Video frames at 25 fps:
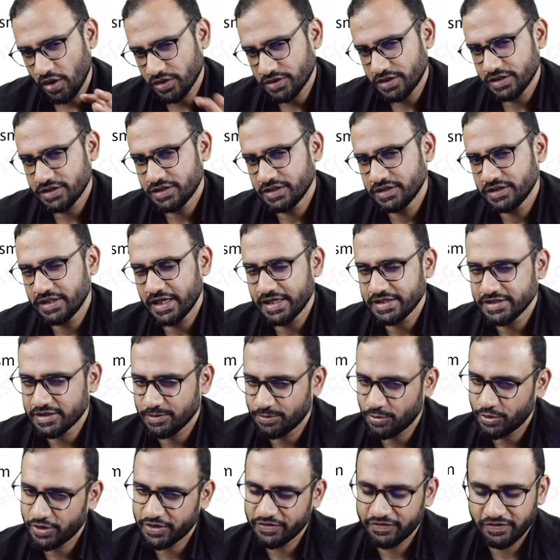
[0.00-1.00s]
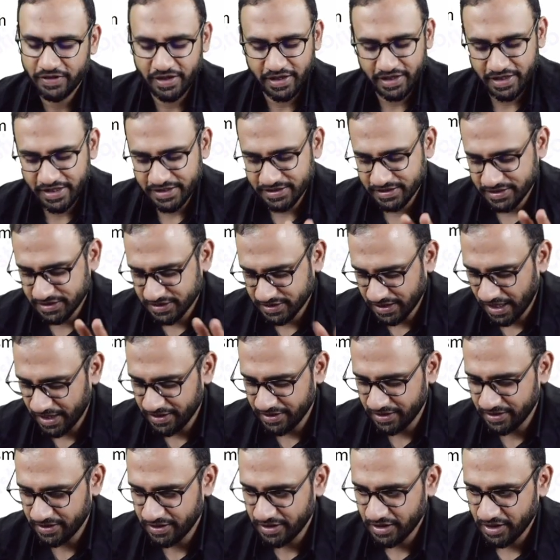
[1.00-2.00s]
oxygen and supportive care is the
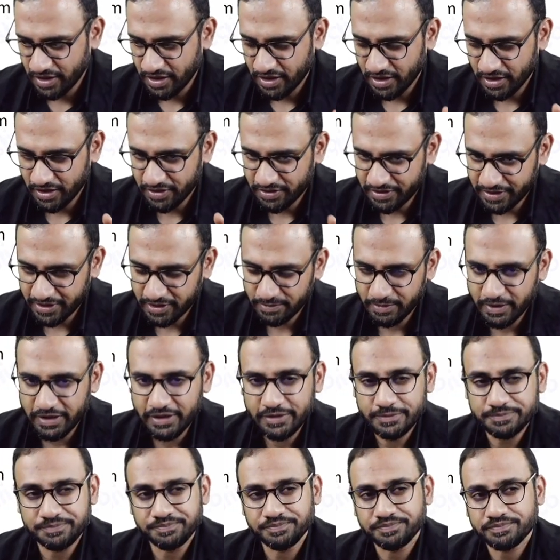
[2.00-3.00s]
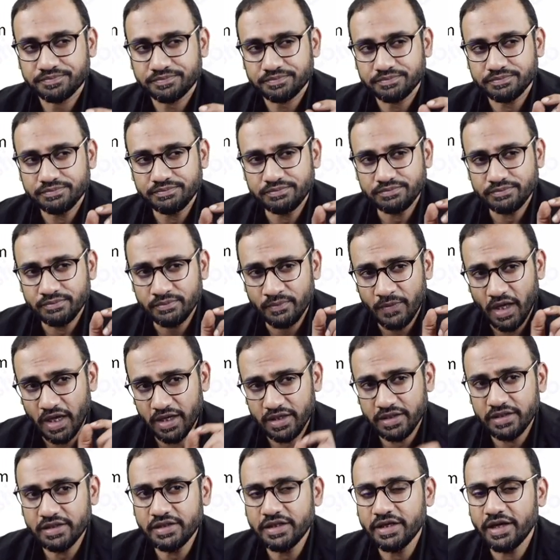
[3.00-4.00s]
standard treatment.
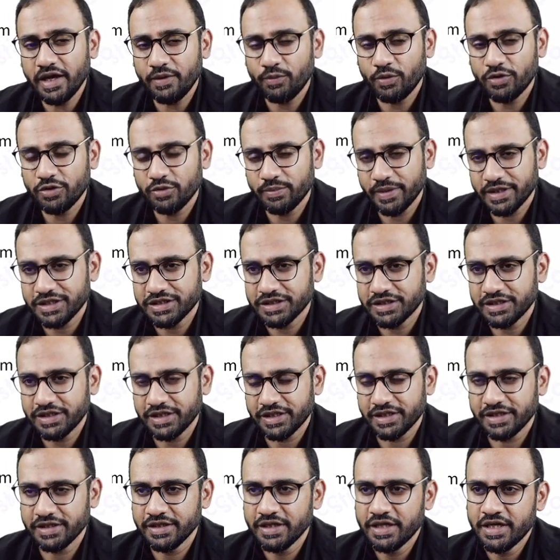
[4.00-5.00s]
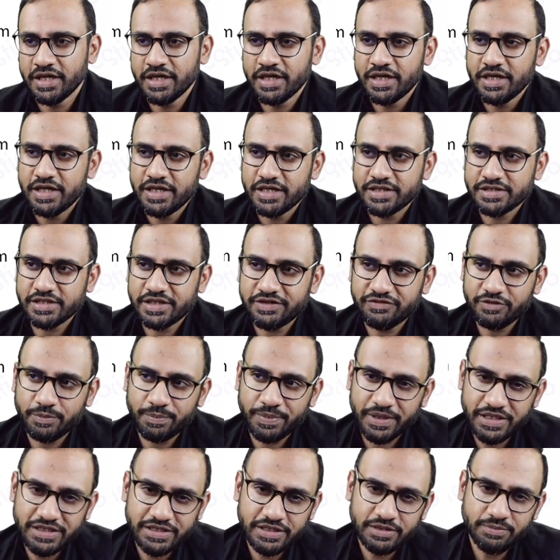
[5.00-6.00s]
Another thing I want to mention here is that if a
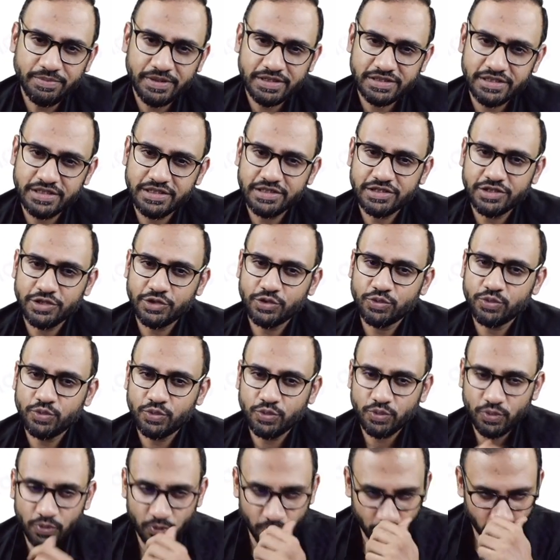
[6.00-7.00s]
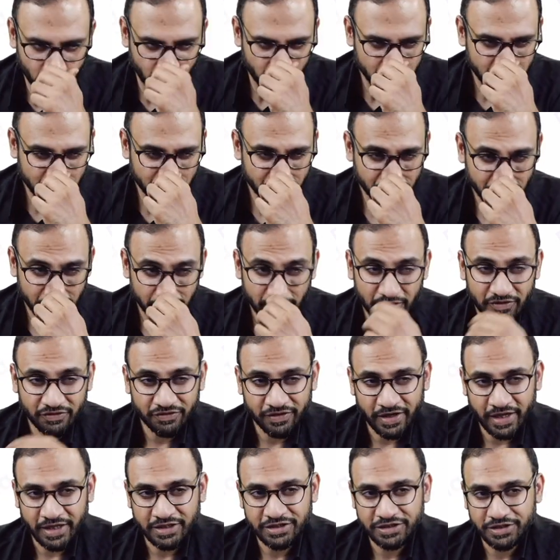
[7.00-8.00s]
patient presents to you with a femur
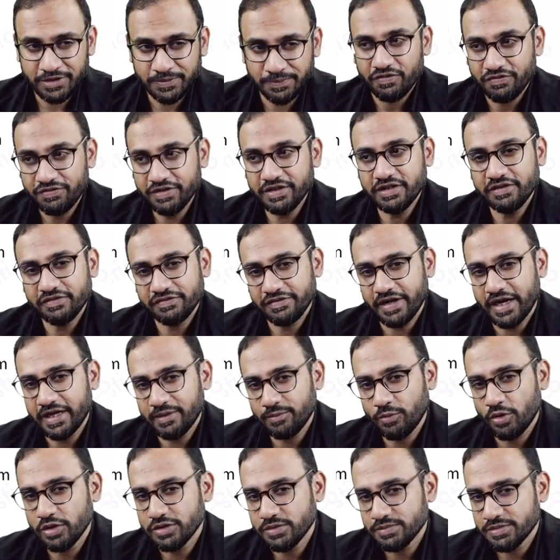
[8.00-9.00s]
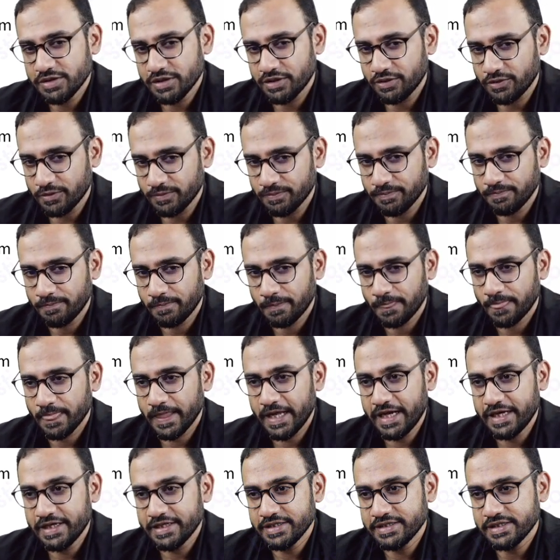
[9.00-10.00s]
fracture with fat embolism syndrome,
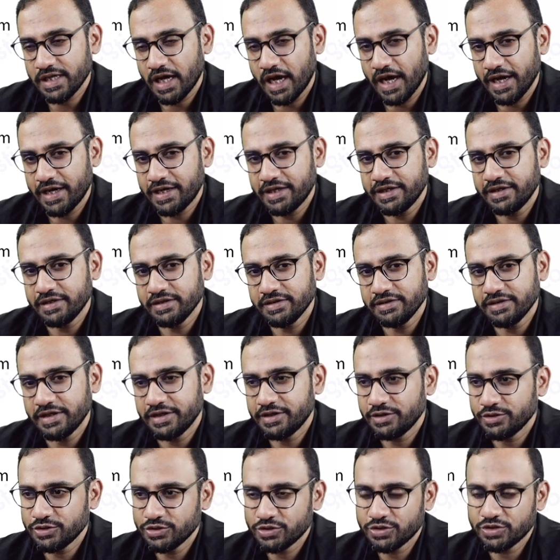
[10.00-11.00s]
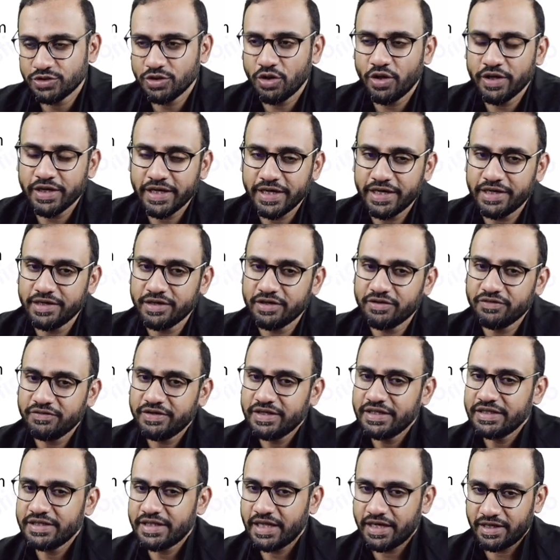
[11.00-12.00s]
it is ideal that you should not
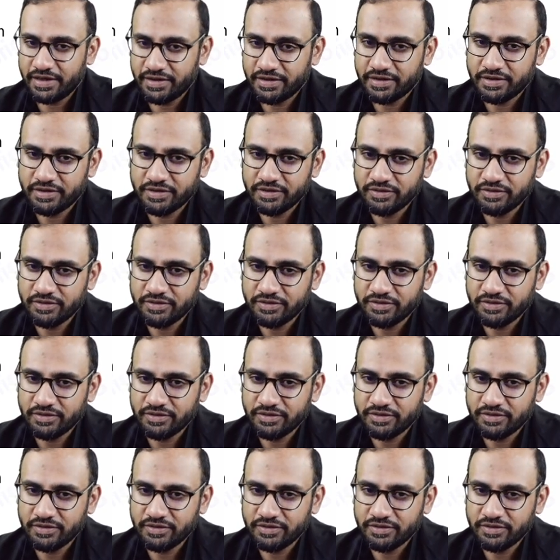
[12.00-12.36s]
intervene then